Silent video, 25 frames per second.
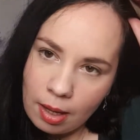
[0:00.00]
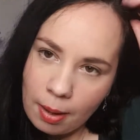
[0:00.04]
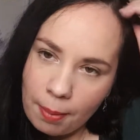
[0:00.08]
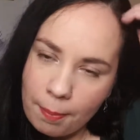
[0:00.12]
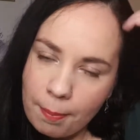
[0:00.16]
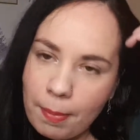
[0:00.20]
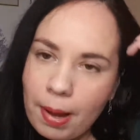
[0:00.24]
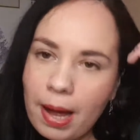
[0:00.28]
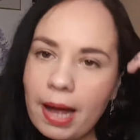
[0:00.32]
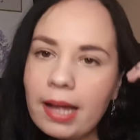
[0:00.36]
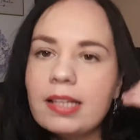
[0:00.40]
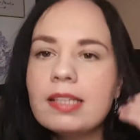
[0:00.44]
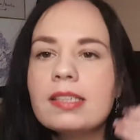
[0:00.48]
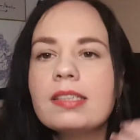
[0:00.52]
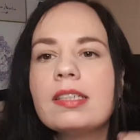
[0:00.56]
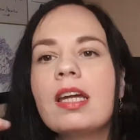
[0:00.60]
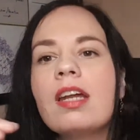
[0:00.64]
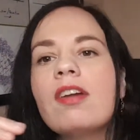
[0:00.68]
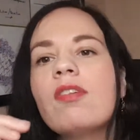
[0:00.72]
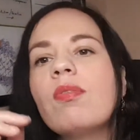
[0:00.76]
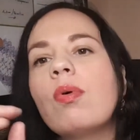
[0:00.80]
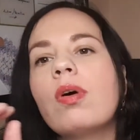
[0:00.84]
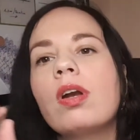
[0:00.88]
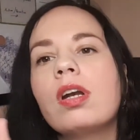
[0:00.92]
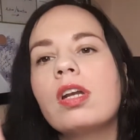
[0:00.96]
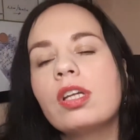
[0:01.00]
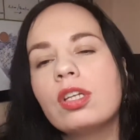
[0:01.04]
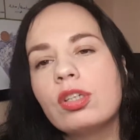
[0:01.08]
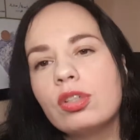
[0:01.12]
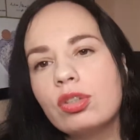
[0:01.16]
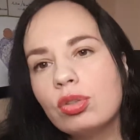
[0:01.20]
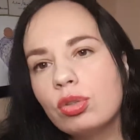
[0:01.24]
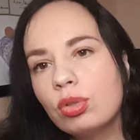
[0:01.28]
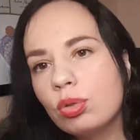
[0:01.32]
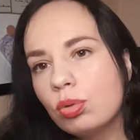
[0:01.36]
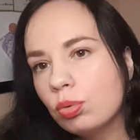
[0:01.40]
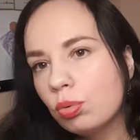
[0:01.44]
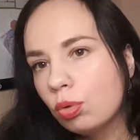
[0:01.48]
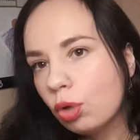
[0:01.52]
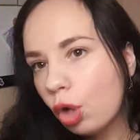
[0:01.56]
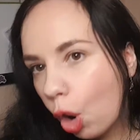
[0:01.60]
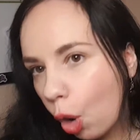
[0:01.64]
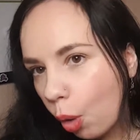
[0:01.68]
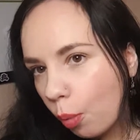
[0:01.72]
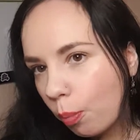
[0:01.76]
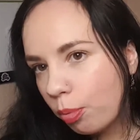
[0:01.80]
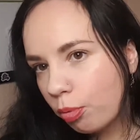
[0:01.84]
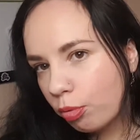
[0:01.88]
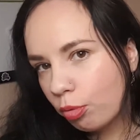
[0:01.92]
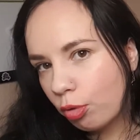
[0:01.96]
mindset of what it is to
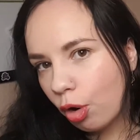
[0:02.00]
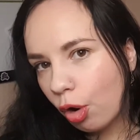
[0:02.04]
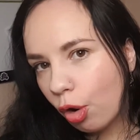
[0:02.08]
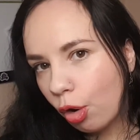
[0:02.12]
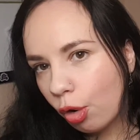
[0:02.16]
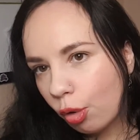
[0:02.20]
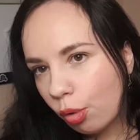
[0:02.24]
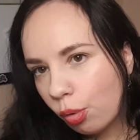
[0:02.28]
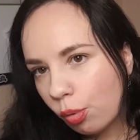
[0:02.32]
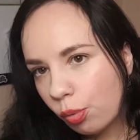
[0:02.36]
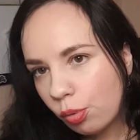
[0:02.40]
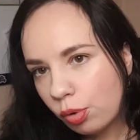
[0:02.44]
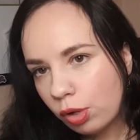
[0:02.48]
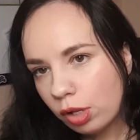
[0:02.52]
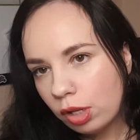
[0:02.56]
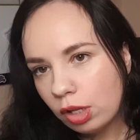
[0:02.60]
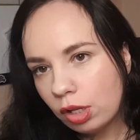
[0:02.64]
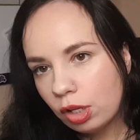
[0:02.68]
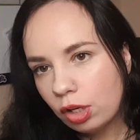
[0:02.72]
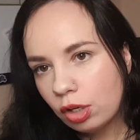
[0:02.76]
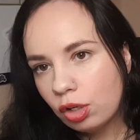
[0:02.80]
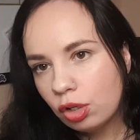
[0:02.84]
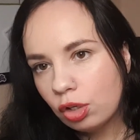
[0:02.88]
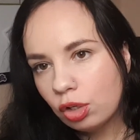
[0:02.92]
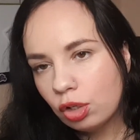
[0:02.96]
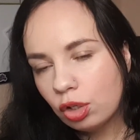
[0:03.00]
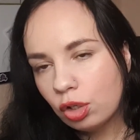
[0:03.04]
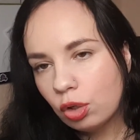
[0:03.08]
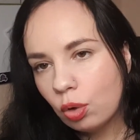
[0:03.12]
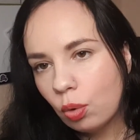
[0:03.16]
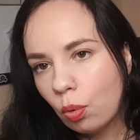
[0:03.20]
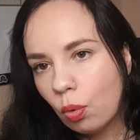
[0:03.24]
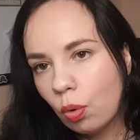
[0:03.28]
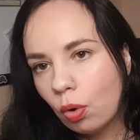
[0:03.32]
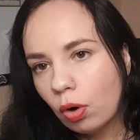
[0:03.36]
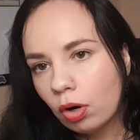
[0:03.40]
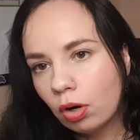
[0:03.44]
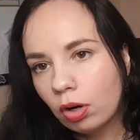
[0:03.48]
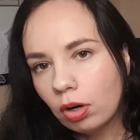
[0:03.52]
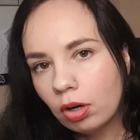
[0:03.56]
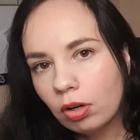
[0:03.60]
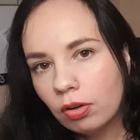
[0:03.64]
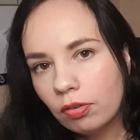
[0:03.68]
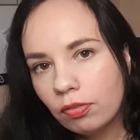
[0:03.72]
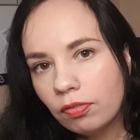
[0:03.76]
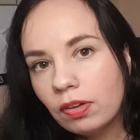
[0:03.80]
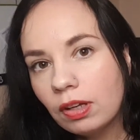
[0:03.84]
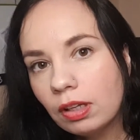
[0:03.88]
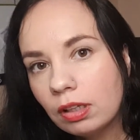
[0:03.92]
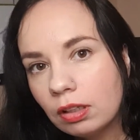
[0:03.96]
go pro in your
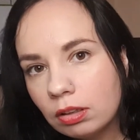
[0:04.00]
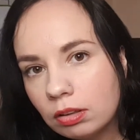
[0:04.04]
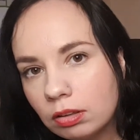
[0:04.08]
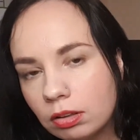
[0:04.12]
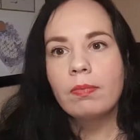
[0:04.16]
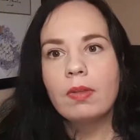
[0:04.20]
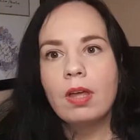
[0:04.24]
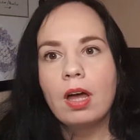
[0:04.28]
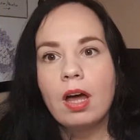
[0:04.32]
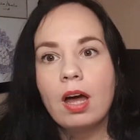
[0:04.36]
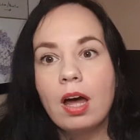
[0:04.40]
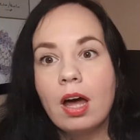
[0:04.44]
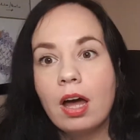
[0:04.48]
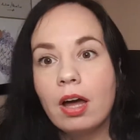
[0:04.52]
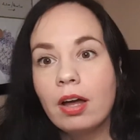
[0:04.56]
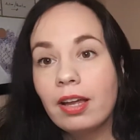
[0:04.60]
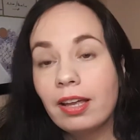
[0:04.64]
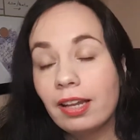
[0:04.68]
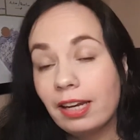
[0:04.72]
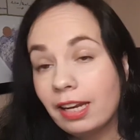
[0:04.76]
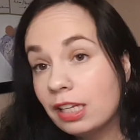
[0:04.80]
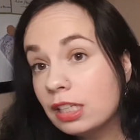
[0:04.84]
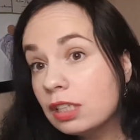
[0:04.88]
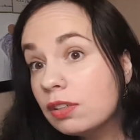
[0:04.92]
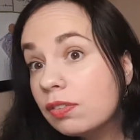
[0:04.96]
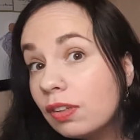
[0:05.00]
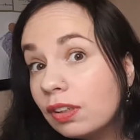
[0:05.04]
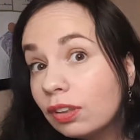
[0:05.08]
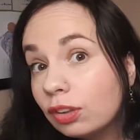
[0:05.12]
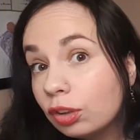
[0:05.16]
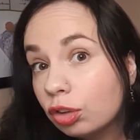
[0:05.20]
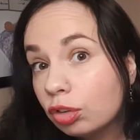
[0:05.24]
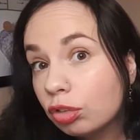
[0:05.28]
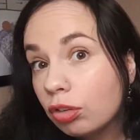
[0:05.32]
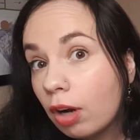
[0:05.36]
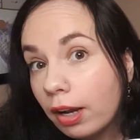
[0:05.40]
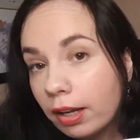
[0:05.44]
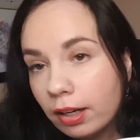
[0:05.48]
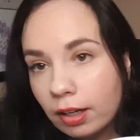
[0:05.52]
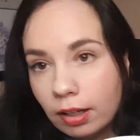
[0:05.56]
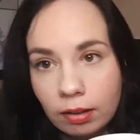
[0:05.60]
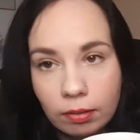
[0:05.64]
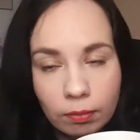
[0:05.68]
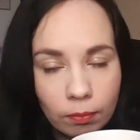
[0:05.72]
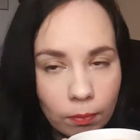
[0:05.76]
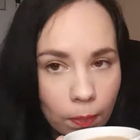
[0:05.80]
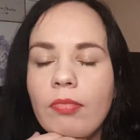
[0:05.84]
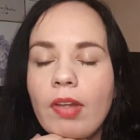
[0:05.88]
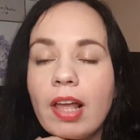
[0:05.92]
field. And his field is writing.